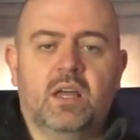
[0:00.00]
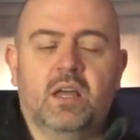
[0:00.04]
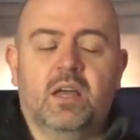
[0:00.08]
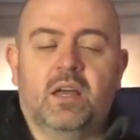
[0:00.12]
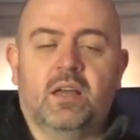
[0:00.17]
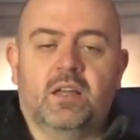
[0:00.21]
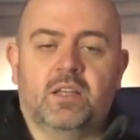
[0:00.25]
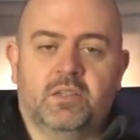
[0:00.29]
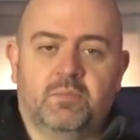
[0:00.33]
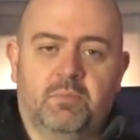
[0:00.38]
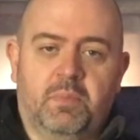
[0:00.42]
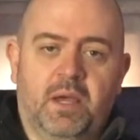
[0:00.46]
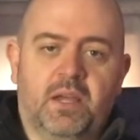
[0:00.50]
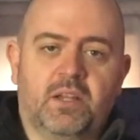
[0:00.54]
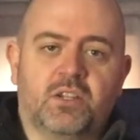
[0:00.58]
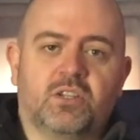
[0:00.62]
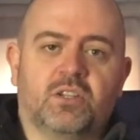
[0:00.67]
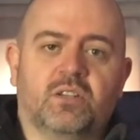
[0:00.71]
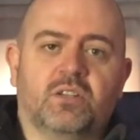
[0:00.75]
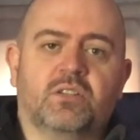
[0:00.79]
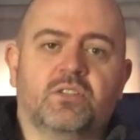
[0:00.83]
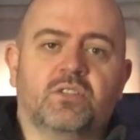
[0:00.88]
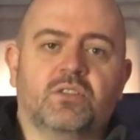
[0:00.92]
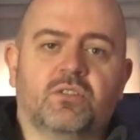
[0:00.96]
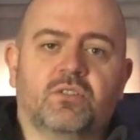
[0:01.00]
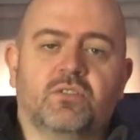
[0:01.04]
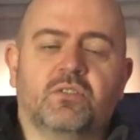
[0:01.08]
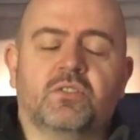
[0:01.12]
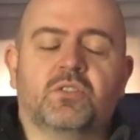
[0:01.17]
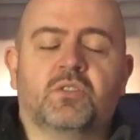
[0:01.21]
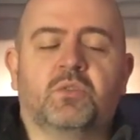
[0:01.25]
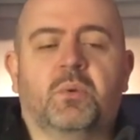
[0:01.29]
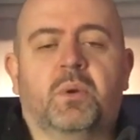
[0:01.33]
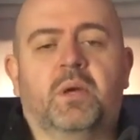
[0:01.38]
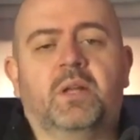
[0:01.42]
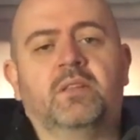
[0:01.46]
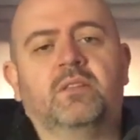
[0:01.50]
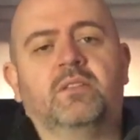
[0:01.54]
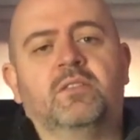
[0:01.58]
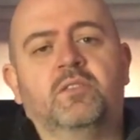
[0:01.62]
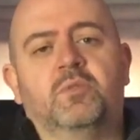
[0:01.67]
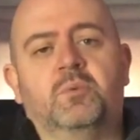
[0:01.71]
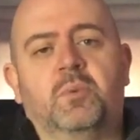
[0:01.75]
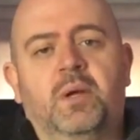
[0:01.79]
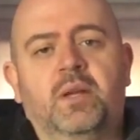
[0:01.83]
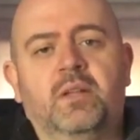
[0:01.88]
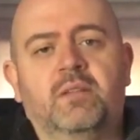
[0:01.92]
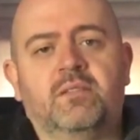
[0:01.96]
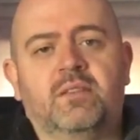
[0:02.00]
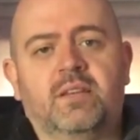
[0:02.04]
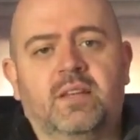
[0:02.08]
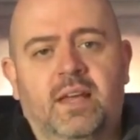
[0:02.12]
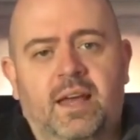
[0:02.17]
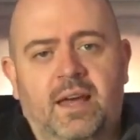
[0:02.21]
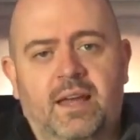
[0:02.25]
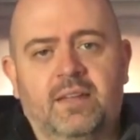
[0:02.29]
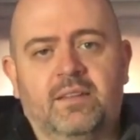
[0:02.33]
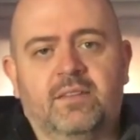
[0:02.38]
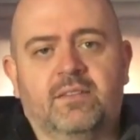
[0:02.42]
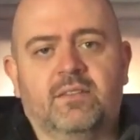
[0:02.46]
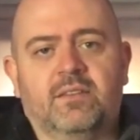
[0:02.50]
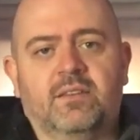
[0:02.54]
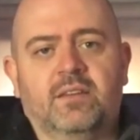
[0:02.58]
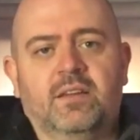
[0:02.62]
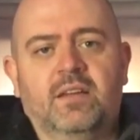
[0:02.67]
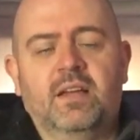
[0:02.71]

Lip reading: especially as soon as 2020 hit.